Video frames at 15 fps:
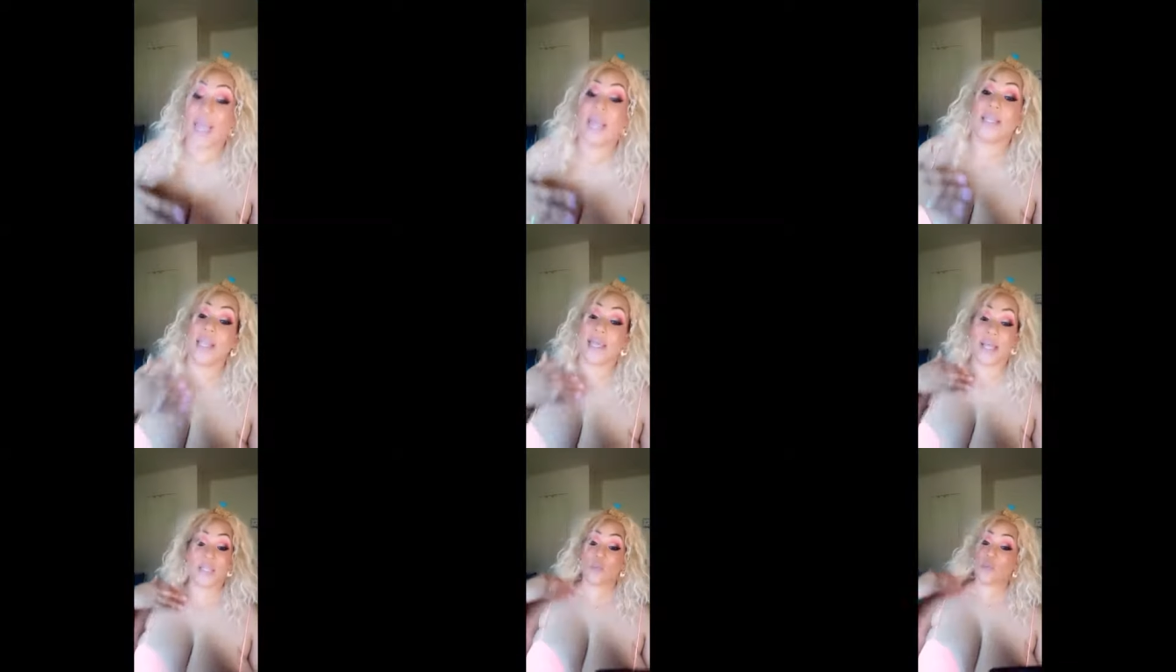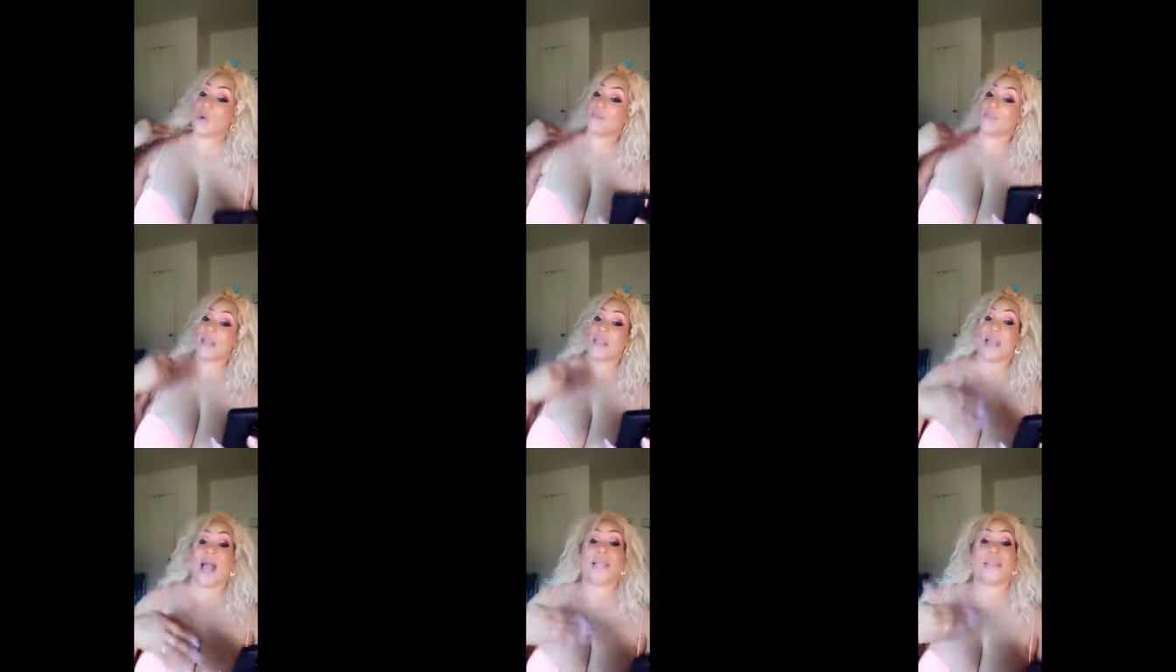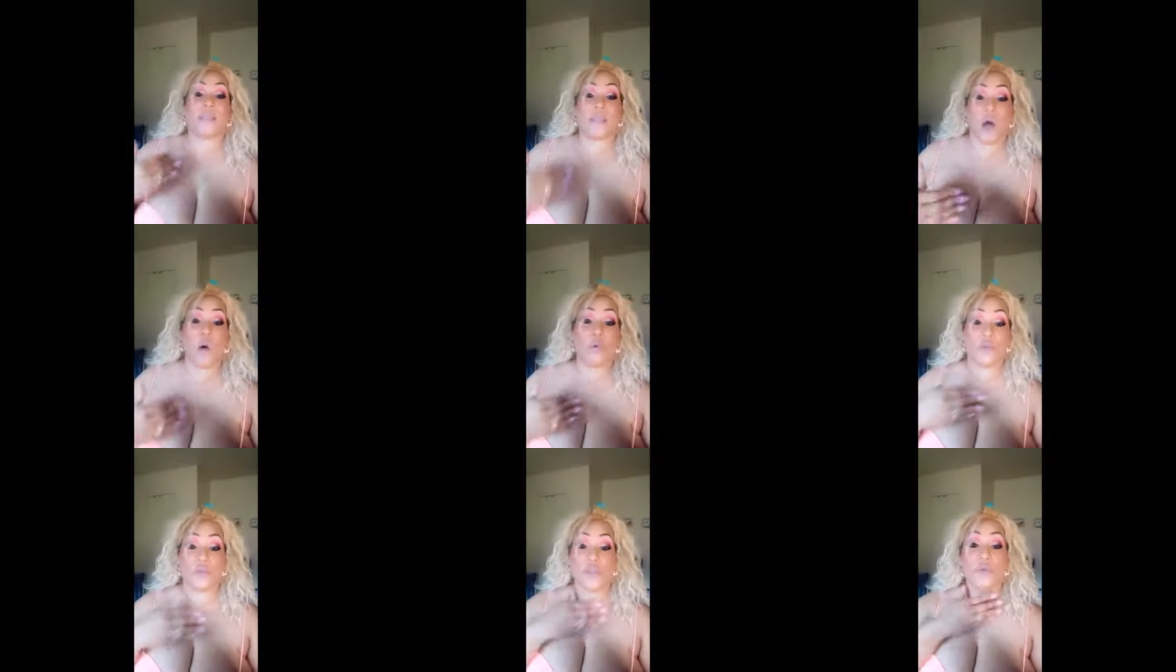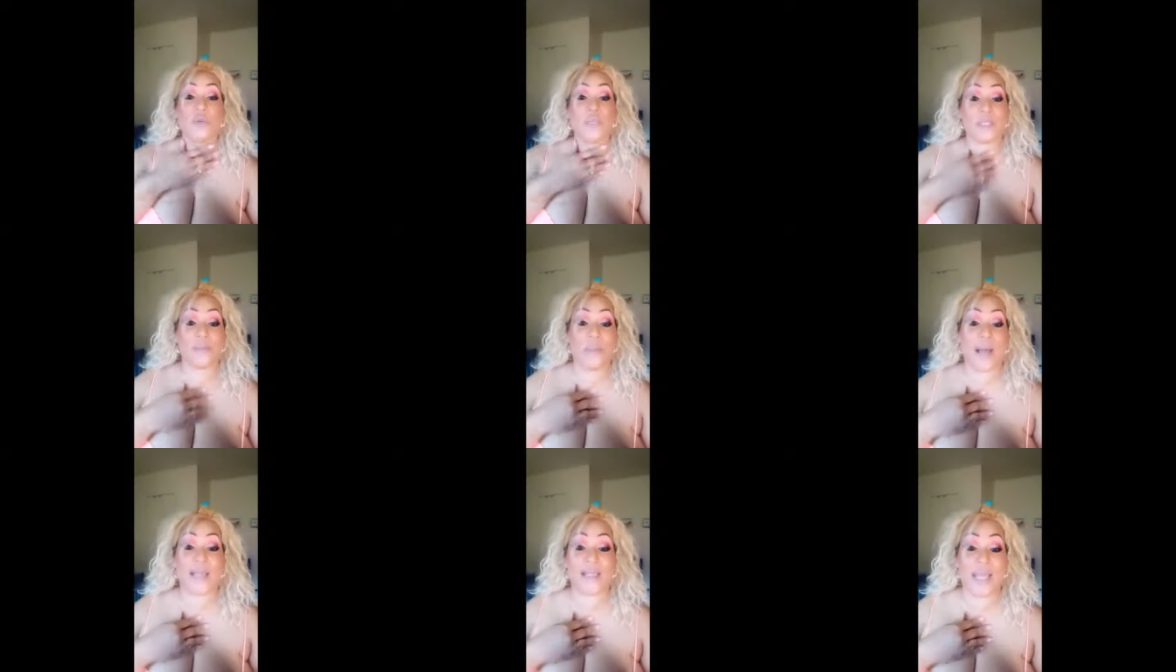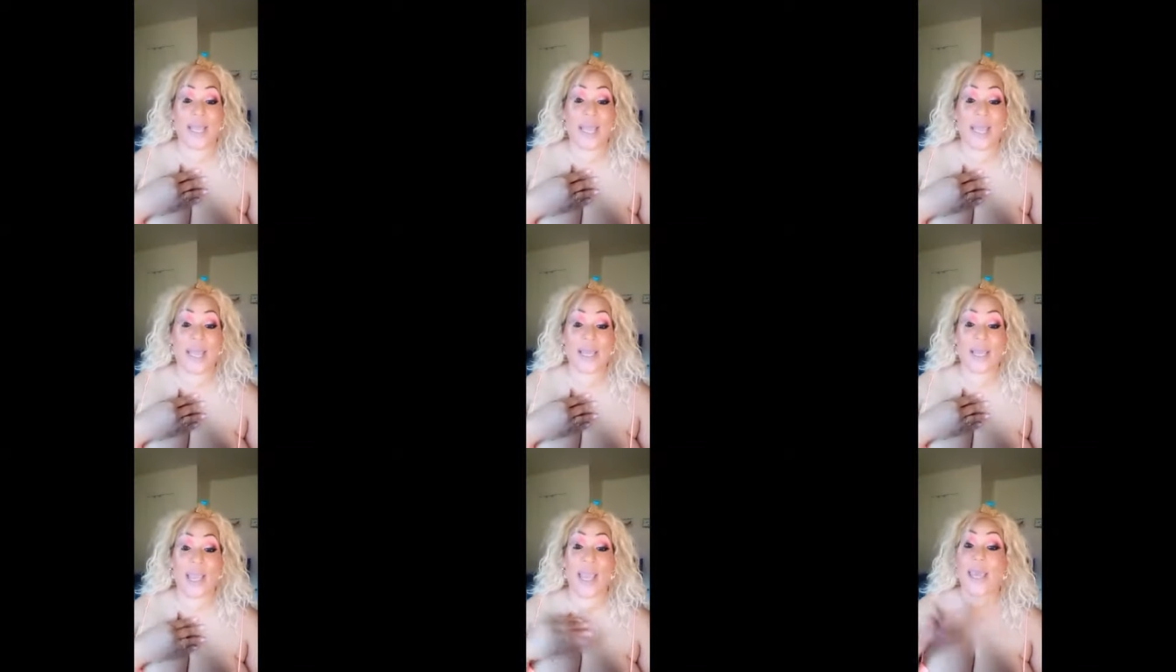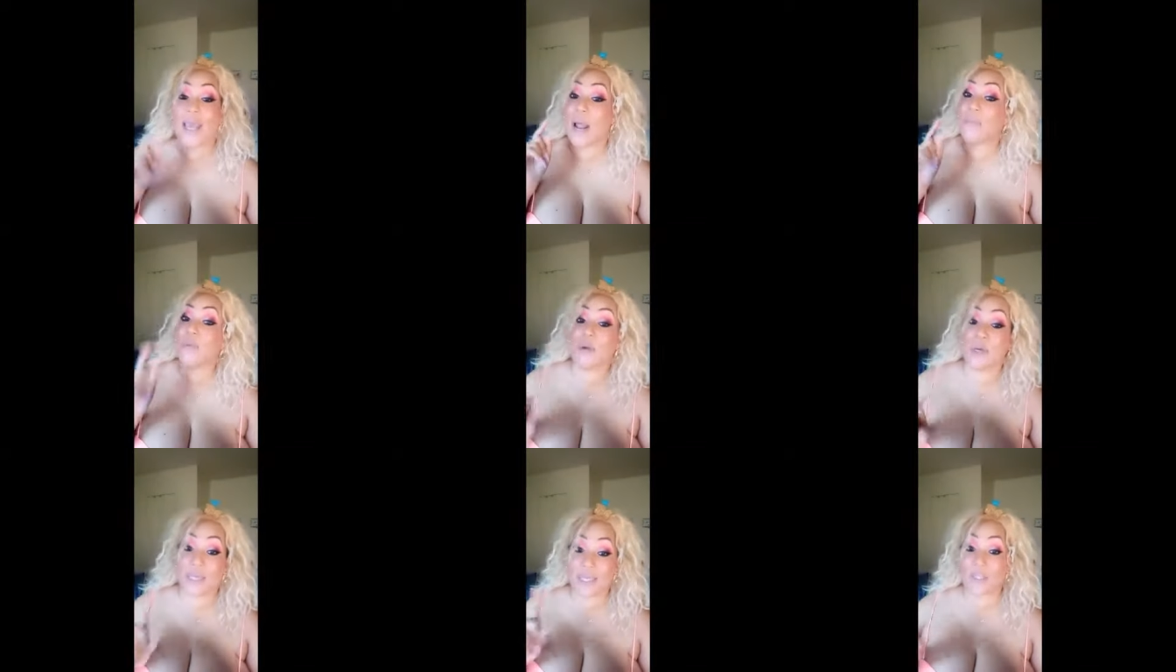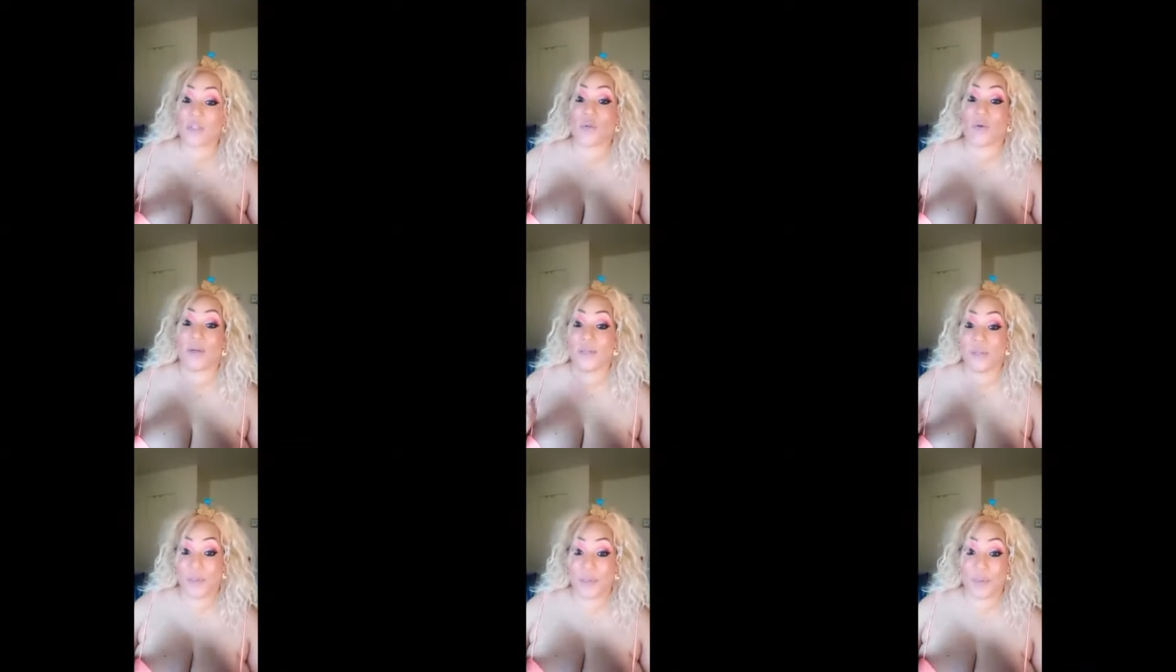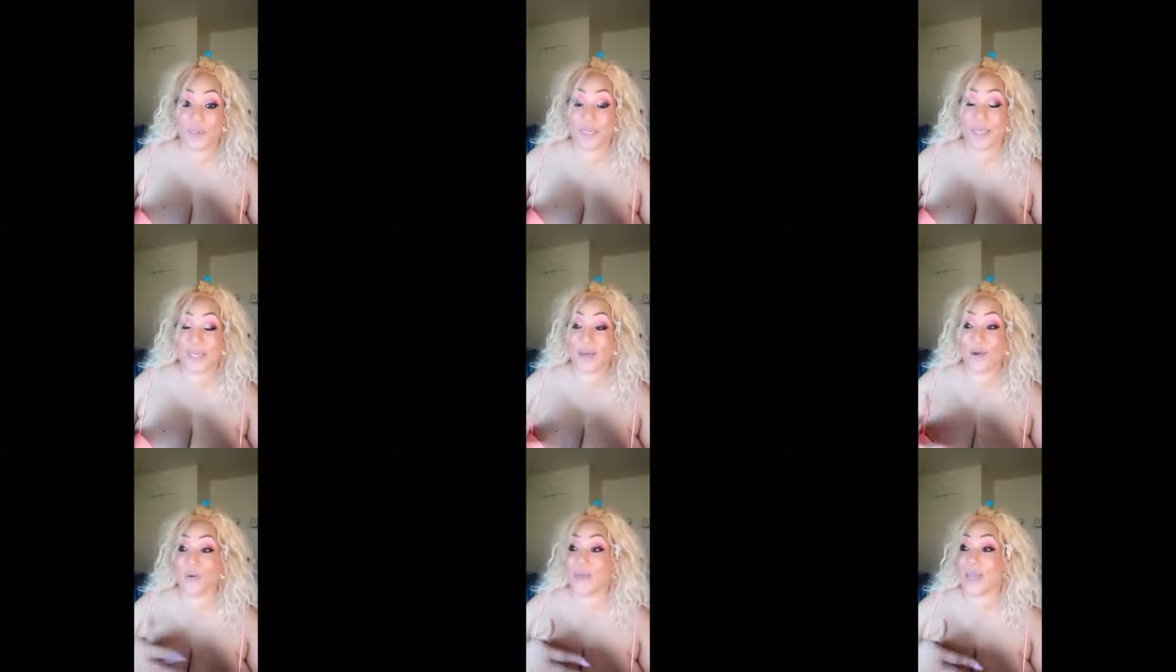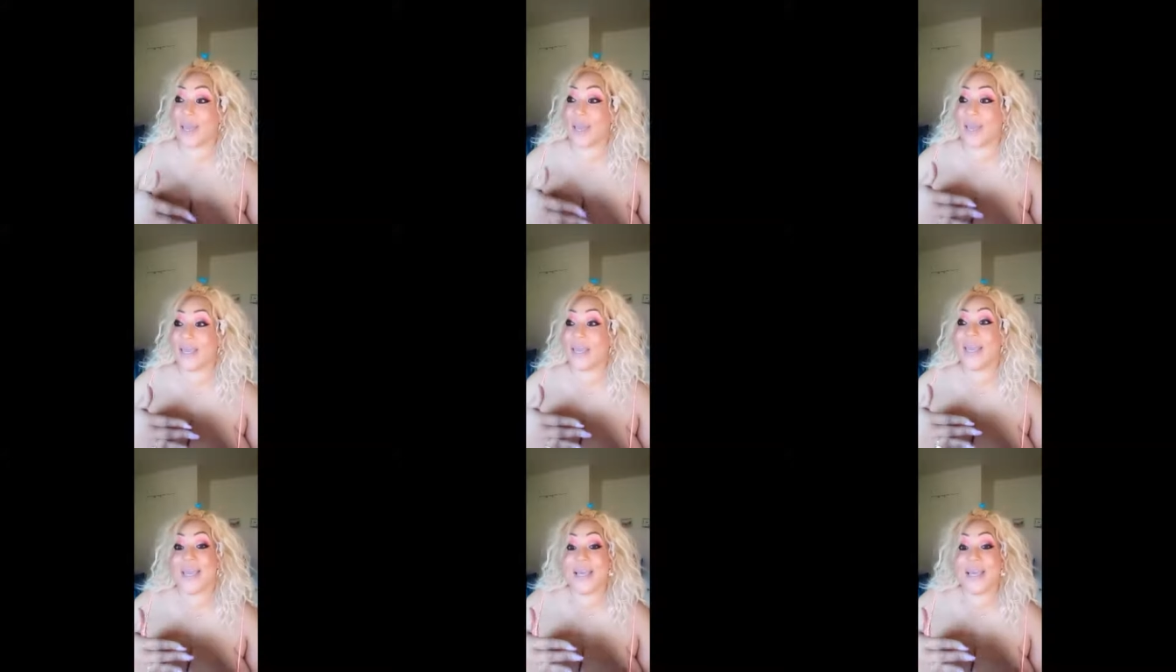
Now, that's one thing I don't do is my neck, and I'm going to start doing it, okay?